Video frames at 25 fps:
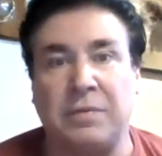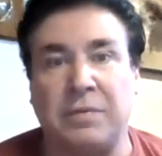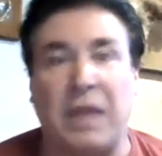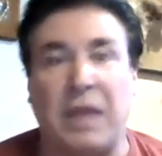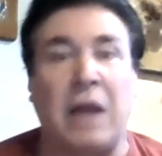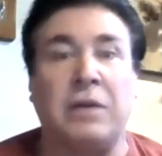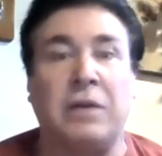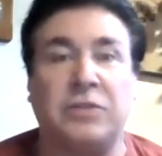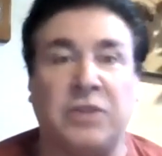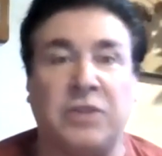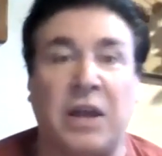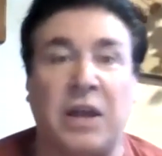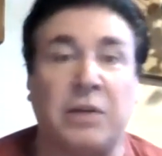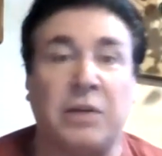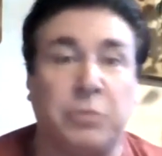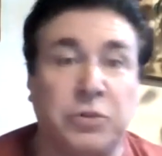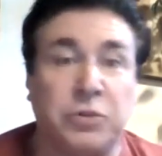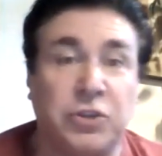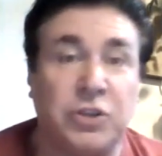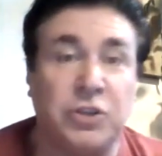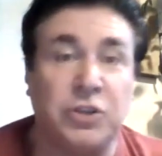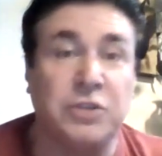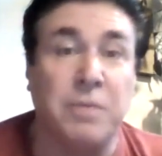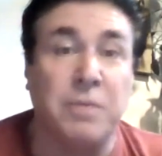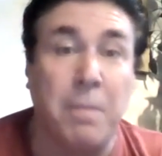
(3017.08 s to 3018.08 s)
That
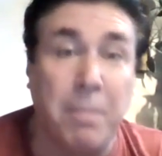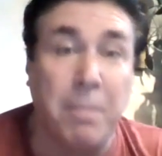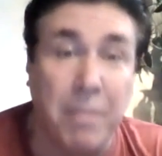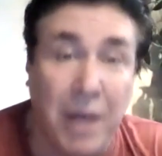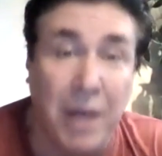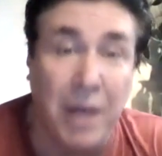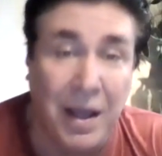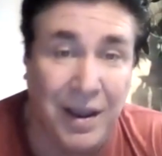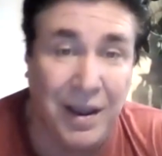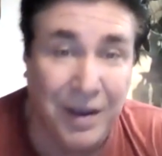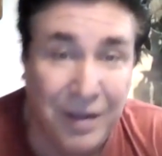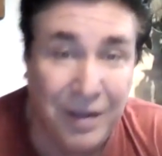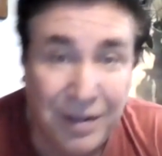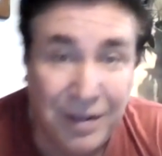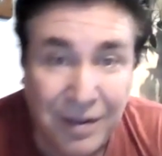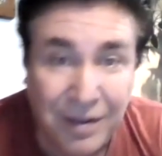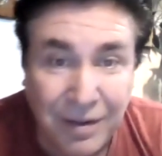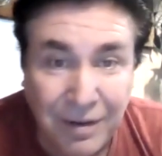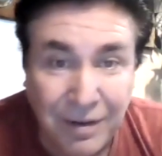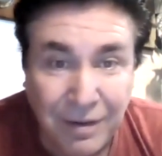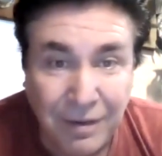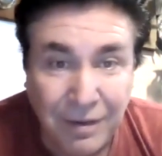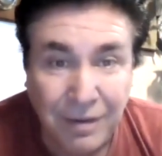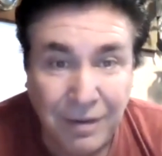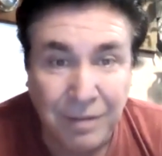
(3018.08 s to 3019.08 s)
was just
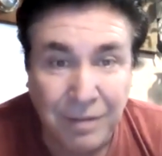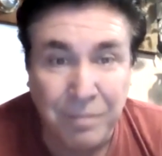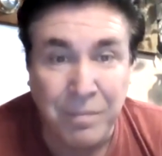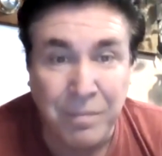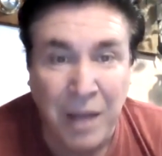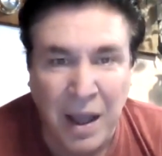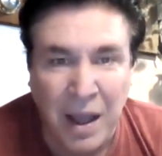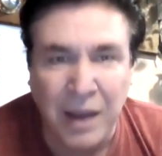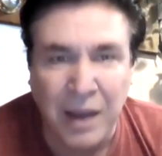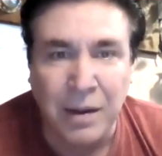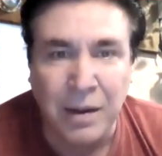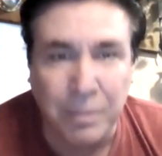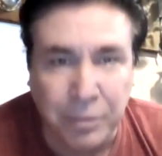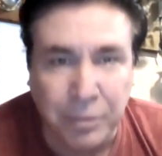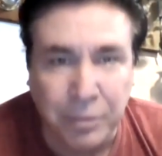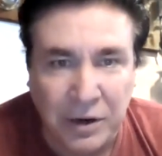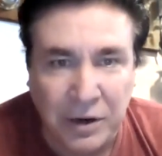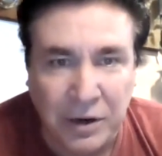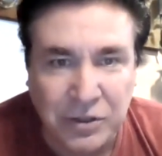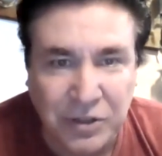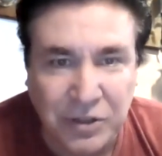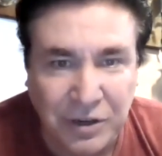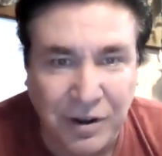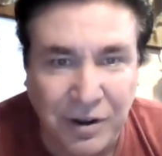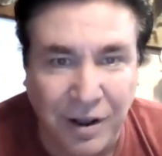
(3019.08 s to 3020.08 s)
my
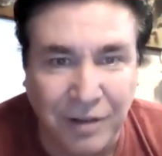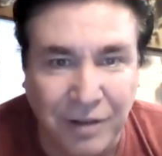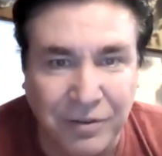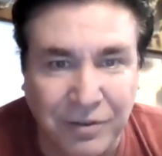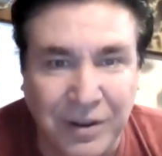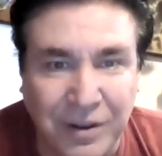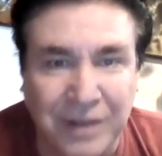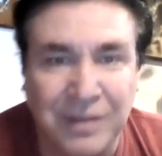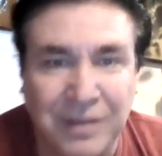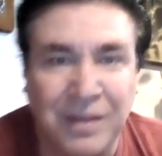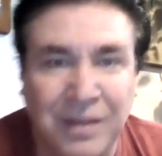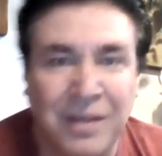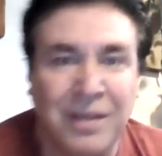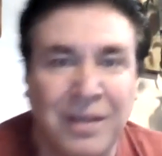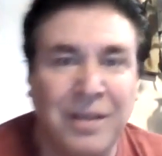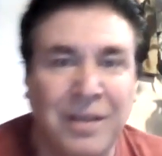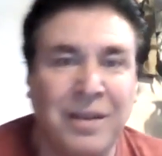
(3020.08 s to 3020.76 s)
impression of it.